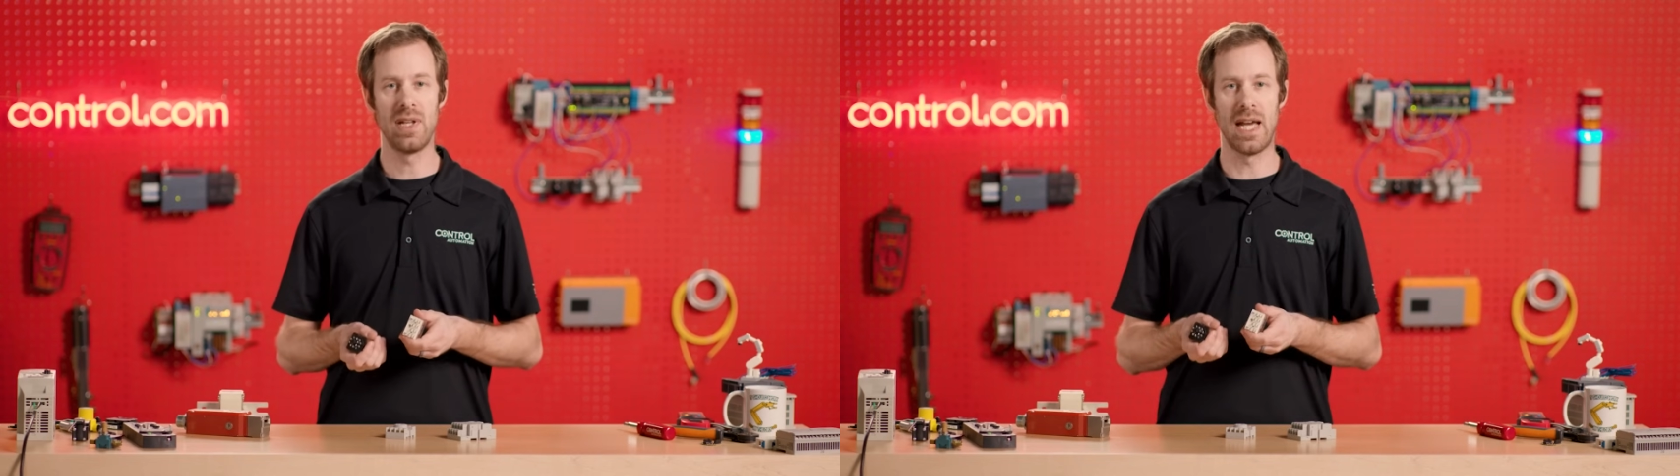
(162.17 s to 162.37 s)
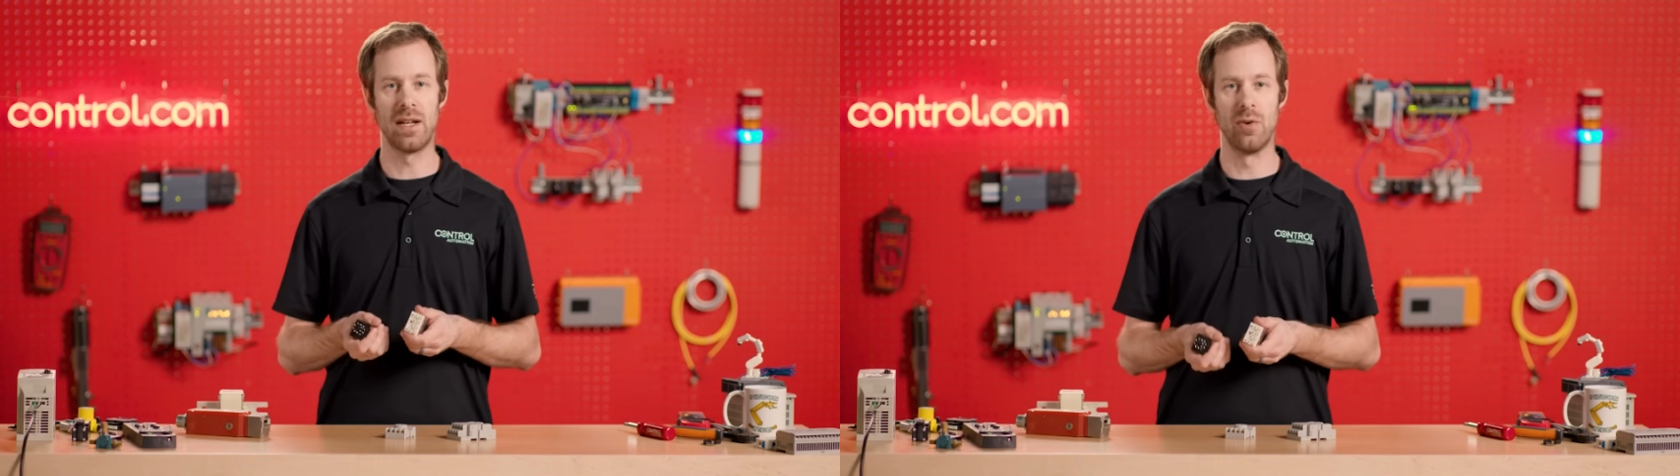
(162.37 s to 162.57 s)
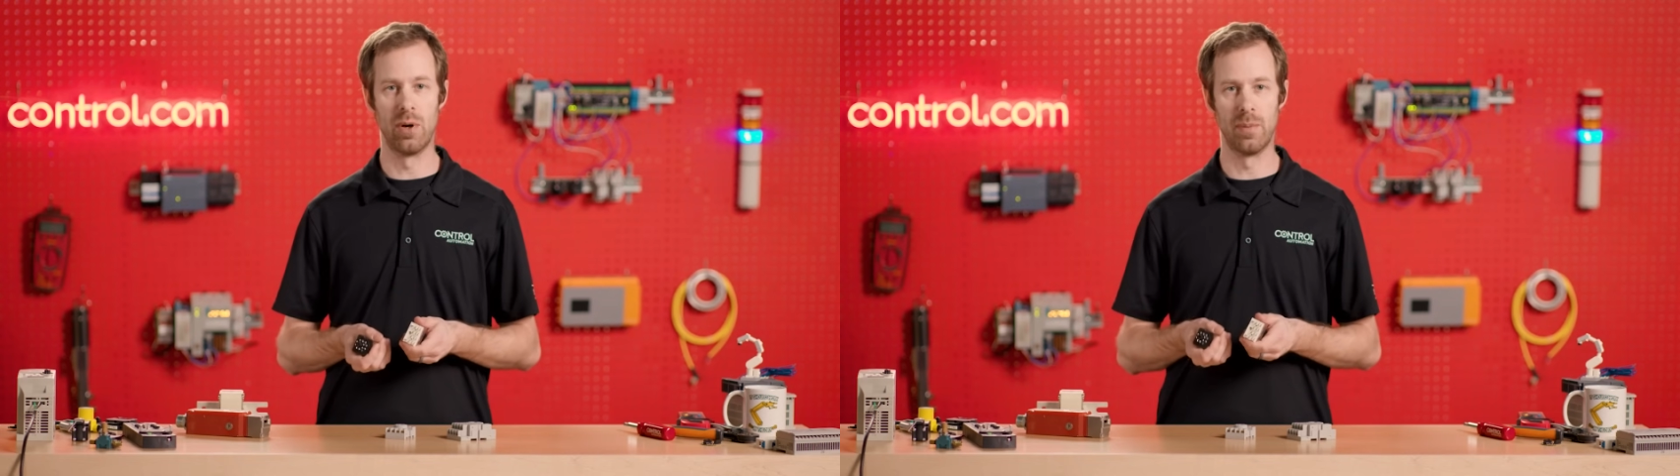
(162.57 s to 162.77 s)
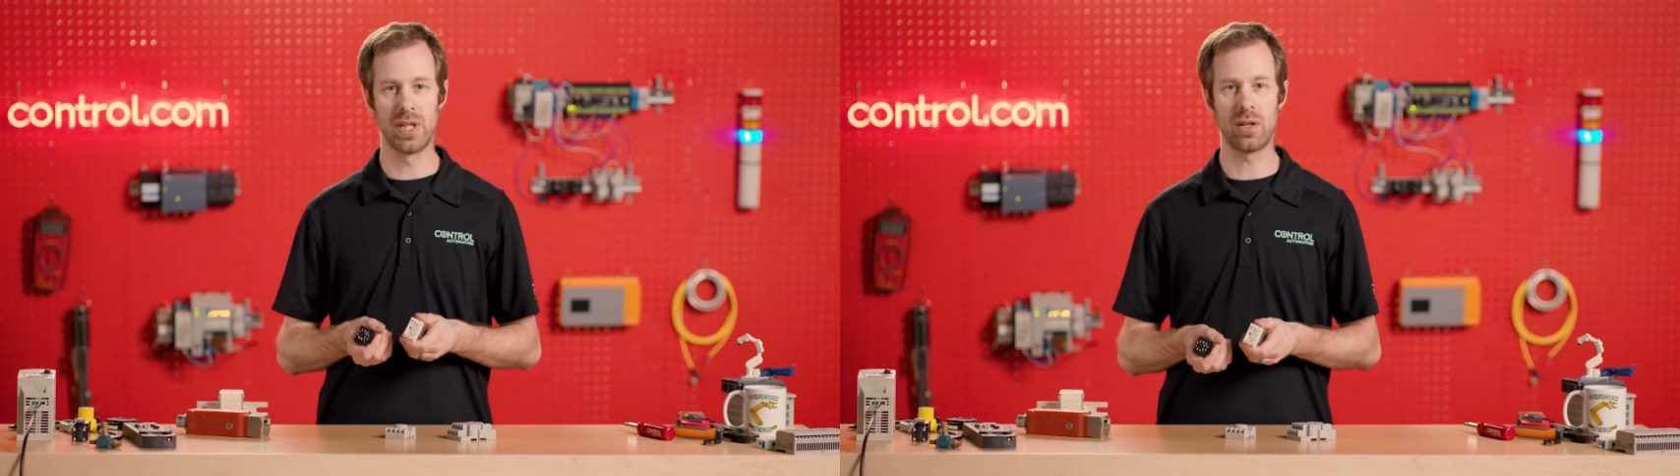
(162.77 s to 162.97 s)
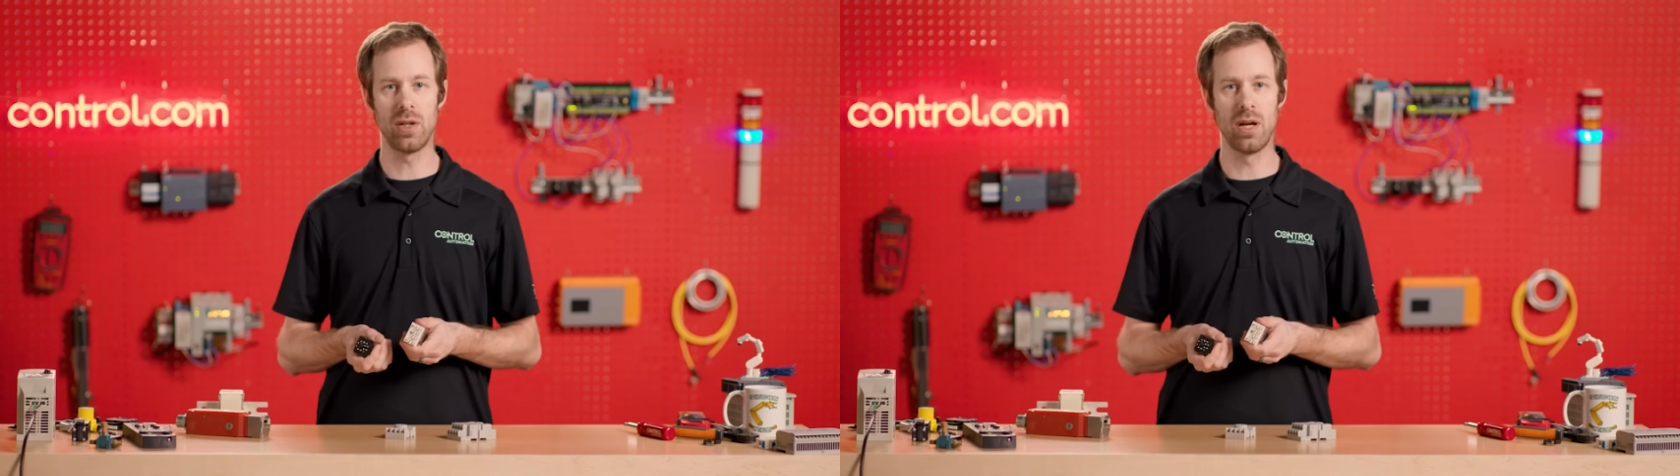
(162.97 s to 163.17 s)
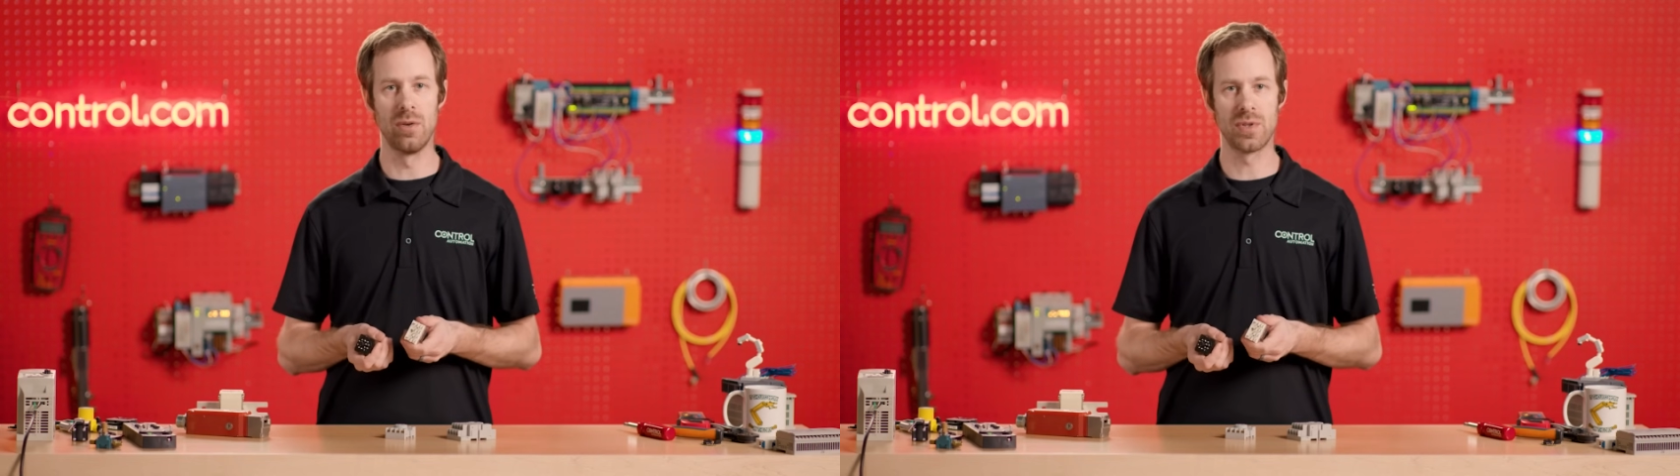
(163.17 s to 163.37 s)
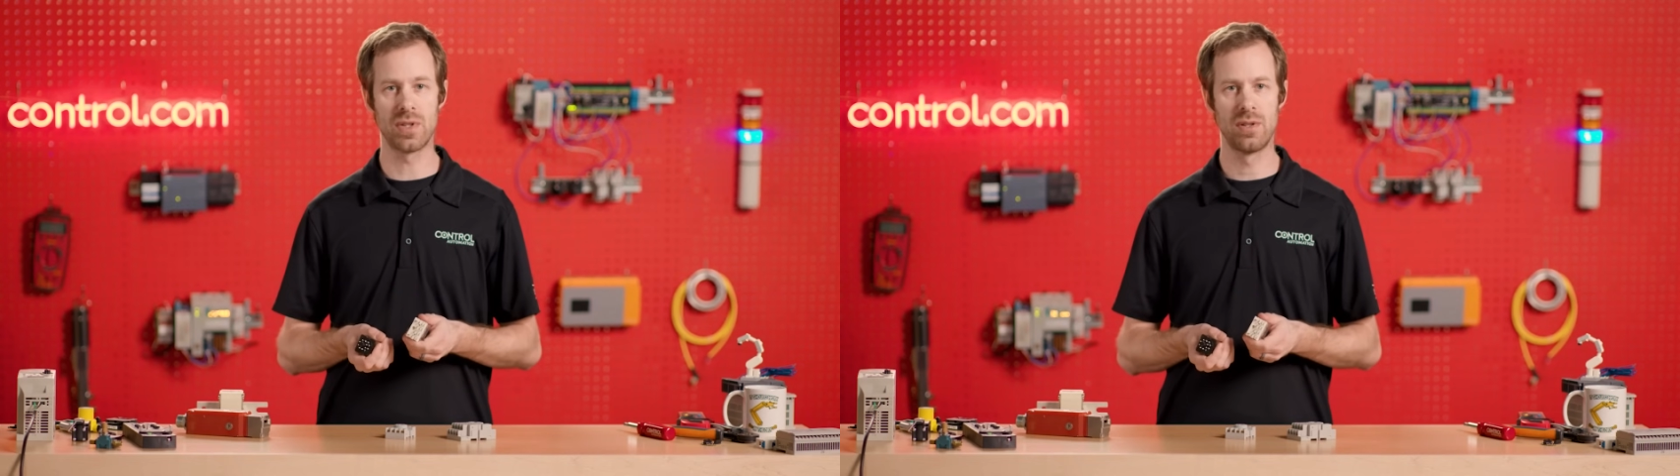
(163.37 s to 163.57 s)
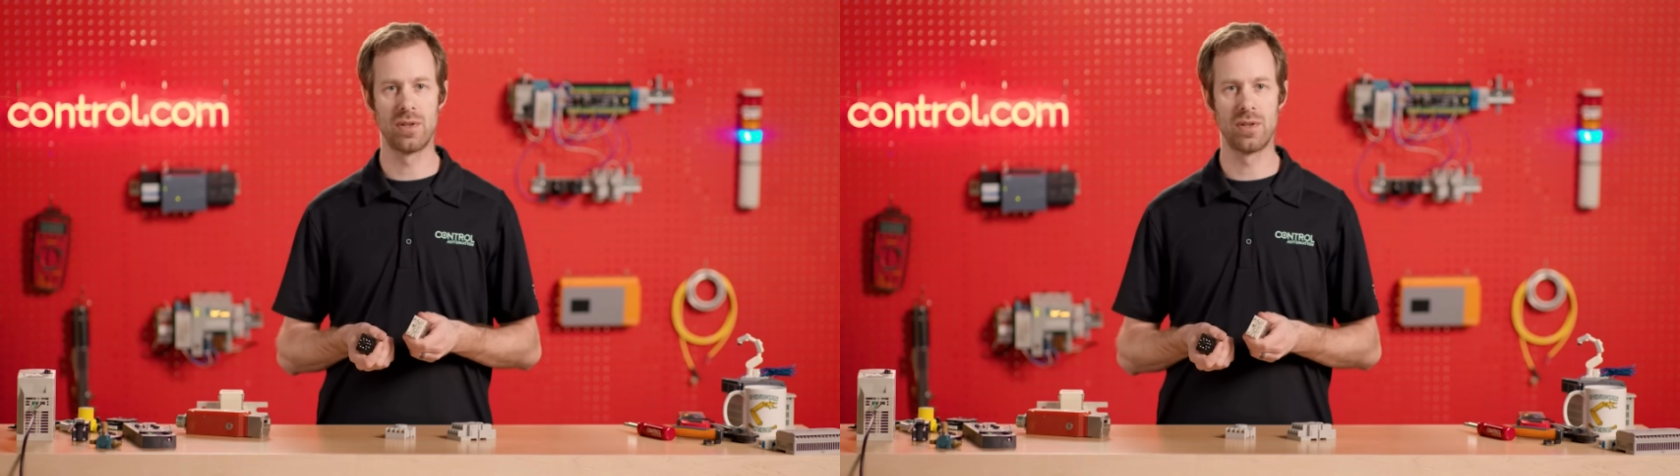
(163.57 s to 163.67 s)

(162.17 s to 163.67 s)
and a normally closed.